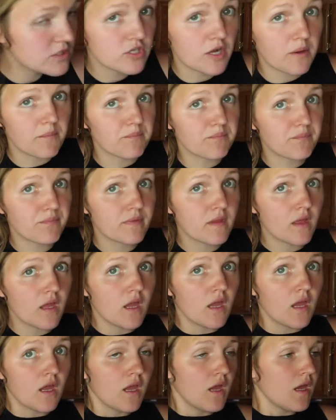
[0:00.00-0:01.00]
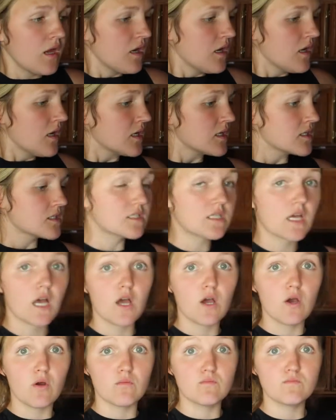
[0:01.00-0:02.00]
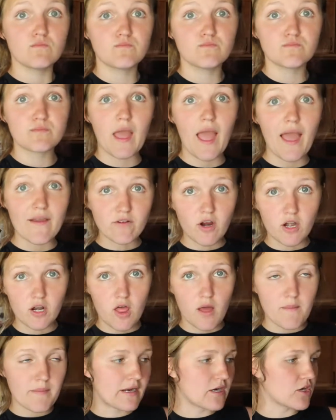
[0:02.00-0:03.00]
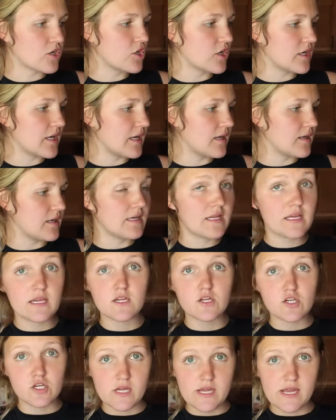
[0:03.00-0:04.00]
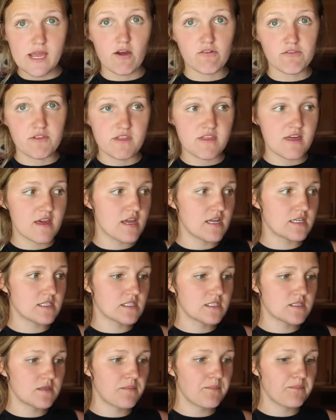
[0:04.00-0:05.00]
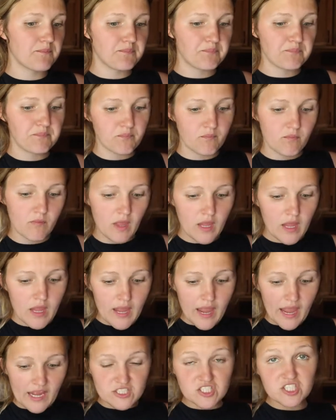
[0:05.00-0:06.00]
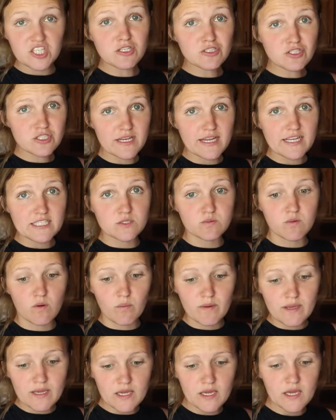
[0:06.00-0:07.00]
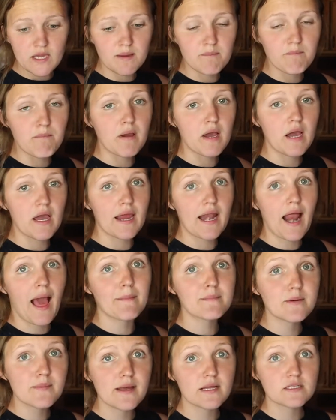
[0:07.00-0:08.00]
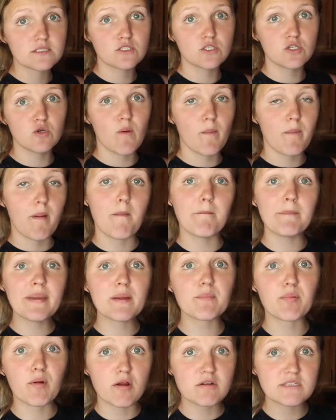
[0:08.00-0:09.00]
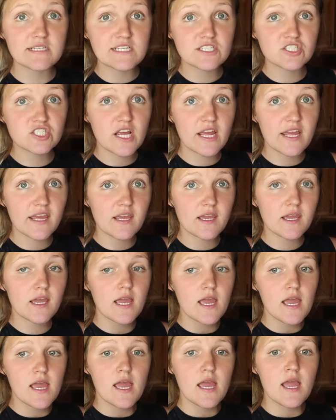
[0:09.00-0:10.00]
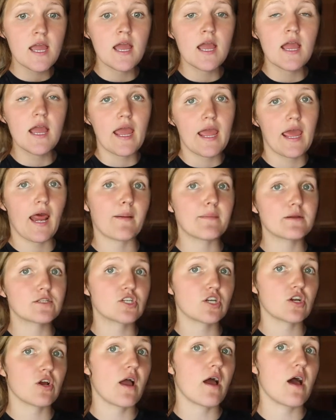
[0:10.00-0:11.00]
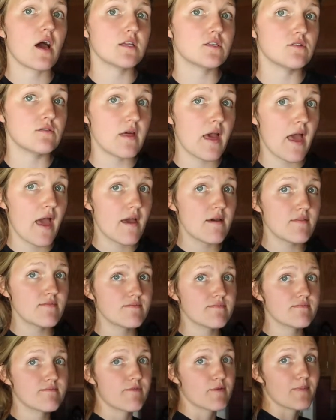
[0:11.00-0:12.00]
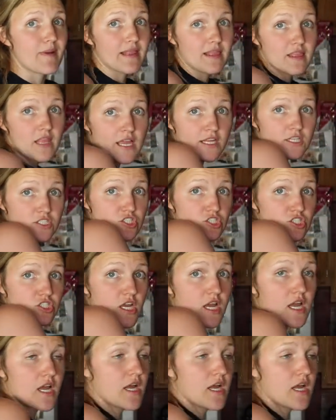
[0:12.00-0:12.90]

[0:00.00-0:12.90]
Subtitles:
you go. So, I have gotten a lot better at cooking and cooking healthy things. And she usually eats what we eat, but I'm about to whip up me a protein shake. And I'm going to show you how I do that for my lunch.